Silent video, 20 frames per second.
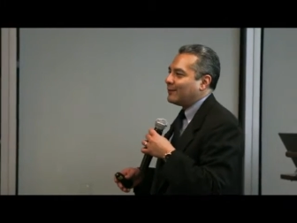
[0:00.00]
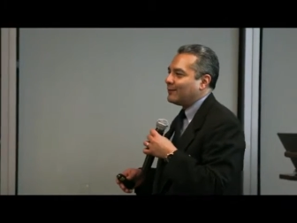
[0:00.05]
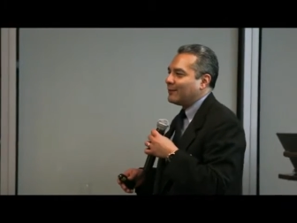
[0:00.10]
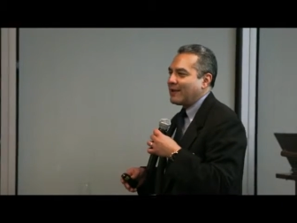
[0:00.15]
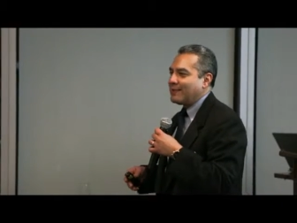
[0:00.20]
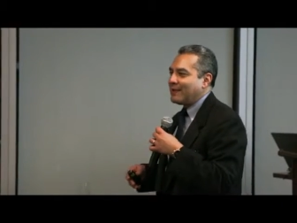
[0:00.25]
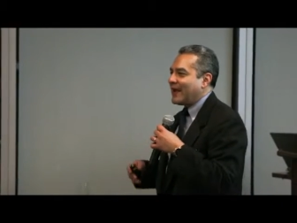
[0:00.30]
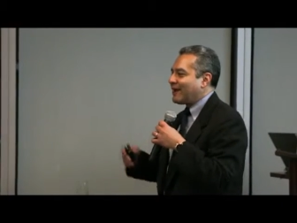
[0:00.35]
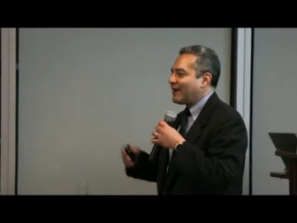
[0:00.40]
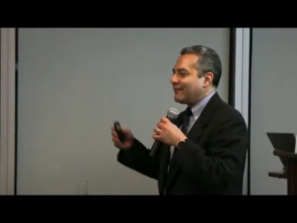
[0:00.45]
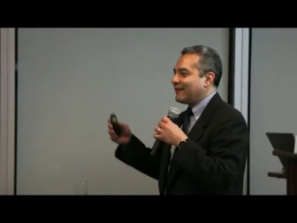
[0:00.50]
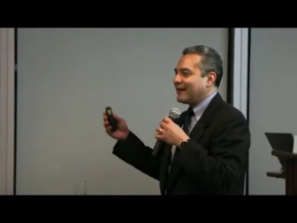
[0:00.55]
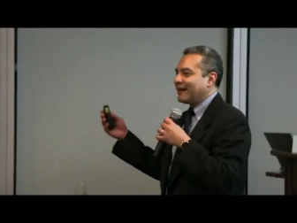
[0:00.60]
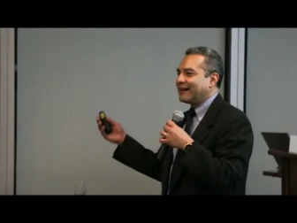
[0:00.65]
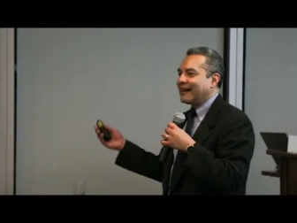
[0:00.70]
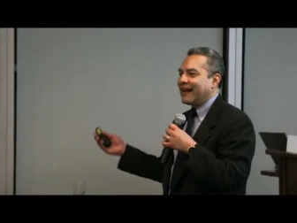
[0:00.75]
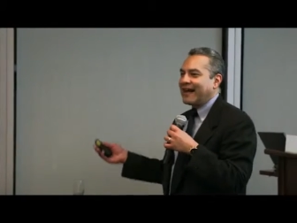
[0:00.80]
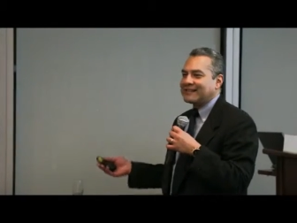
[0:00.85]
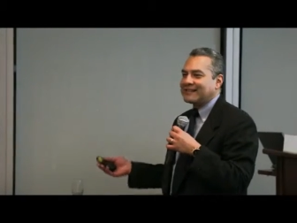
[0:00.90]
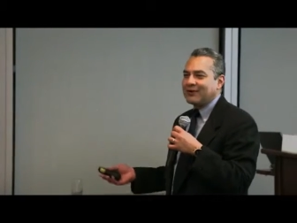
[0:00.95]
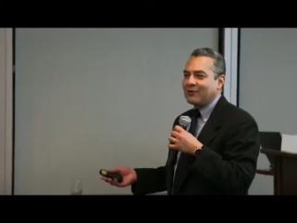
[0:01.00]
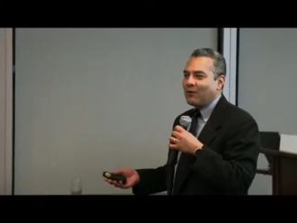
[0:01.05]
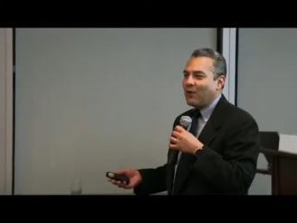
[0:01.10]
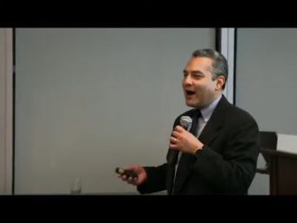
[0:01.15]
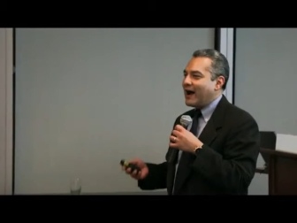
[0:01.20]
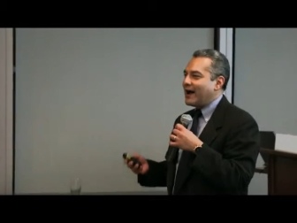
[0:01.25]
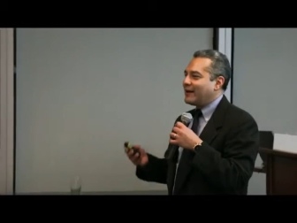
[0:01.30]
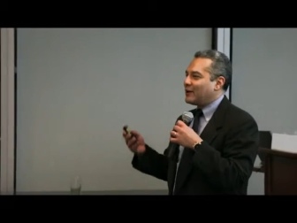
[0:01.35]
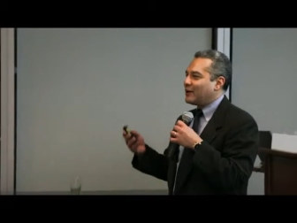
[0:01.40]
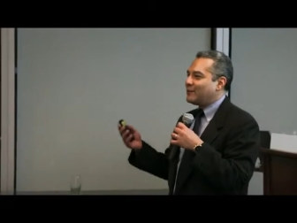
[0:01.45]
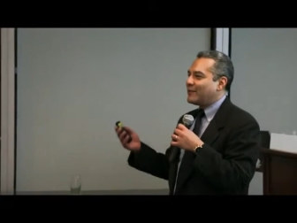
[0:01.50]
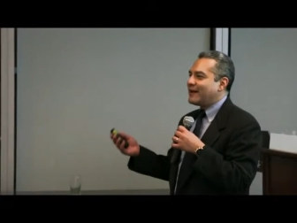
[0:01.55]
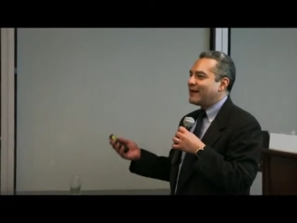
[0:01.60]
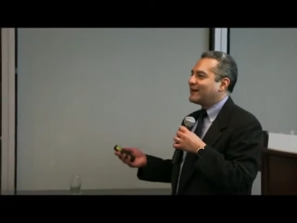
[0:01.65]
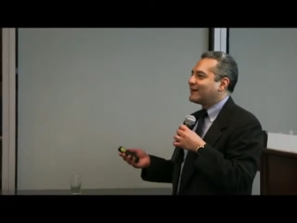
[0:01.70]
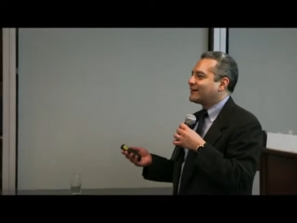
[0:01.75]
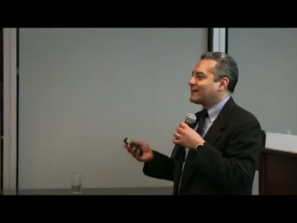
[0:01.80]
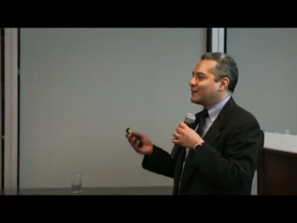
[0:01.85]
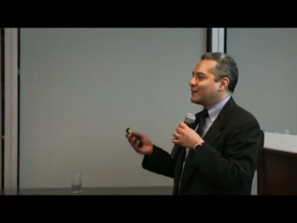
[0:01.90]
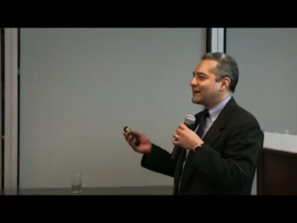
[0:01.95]
Maybe having a glass of wine or
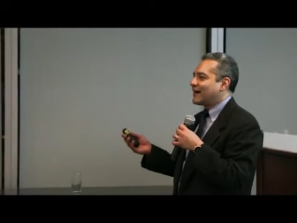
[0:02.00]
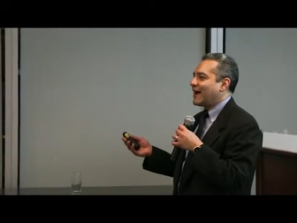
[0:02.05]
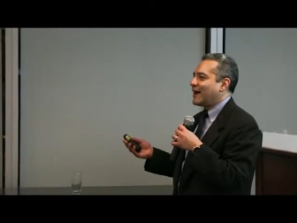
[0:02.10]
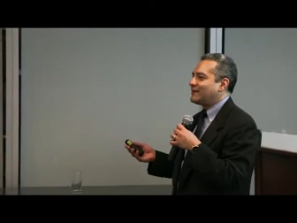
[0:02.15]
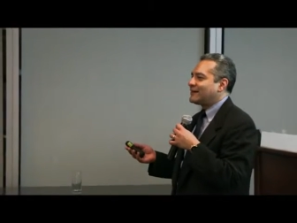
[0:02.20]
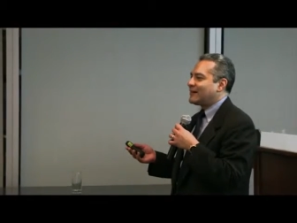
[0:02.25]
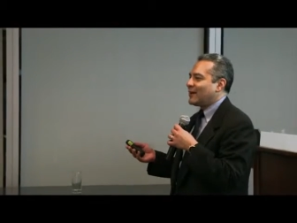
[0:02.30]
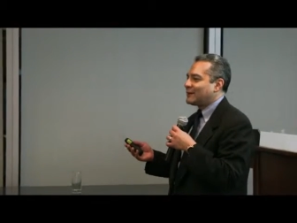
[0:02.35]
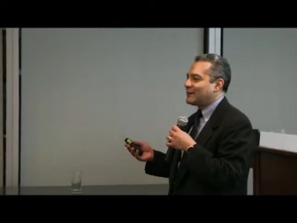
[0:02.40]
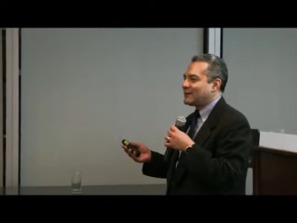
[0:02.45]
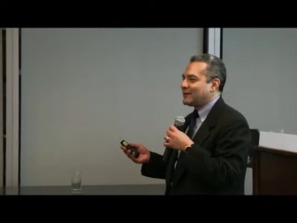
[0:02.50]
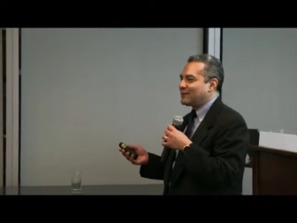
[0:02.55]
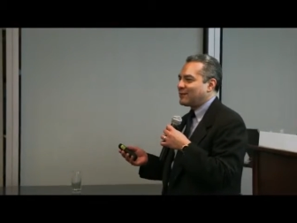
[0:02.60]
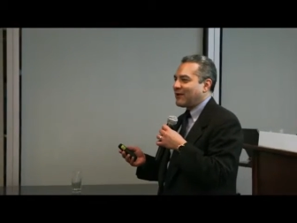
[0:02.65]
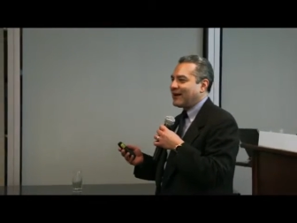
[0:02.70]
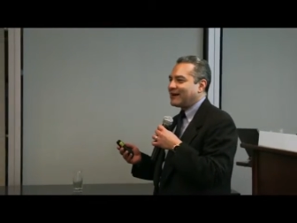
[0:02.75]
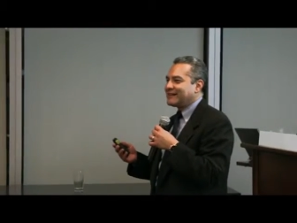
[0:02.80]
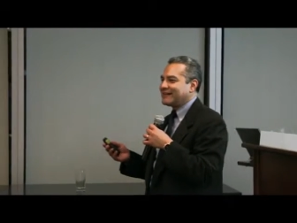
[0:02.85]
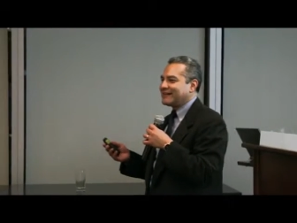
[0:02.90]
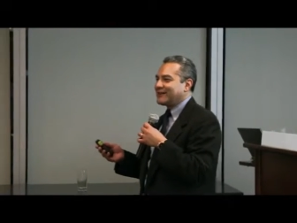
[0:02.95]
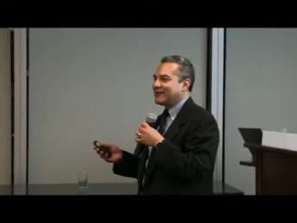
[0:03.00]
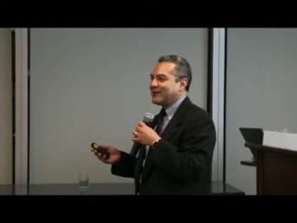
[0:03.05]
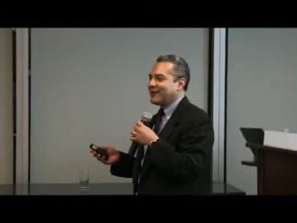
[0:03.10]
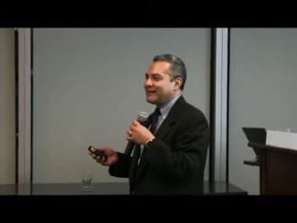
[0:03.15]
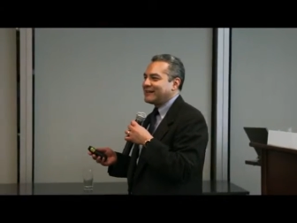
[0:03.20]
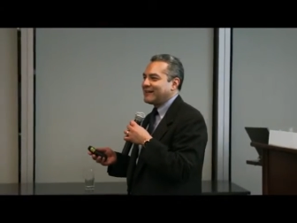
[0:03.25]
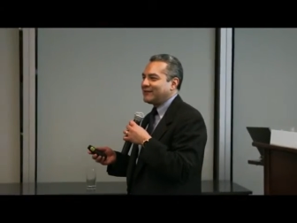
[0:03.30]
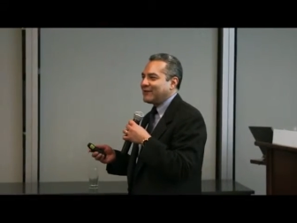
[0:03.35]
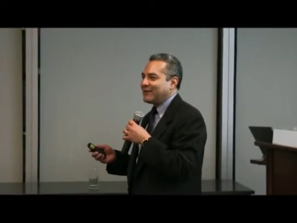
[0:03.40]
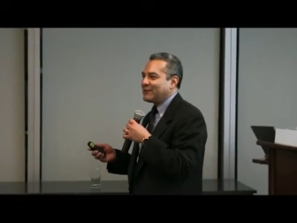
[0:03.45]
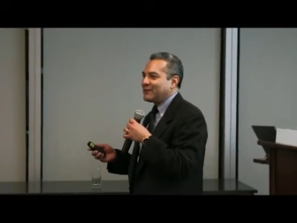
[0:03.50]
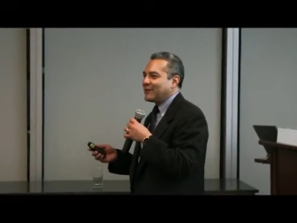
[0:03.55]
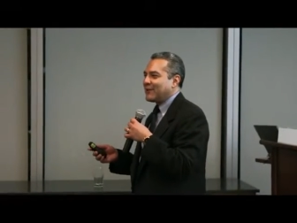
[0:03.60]
beer sometimes helps the creativity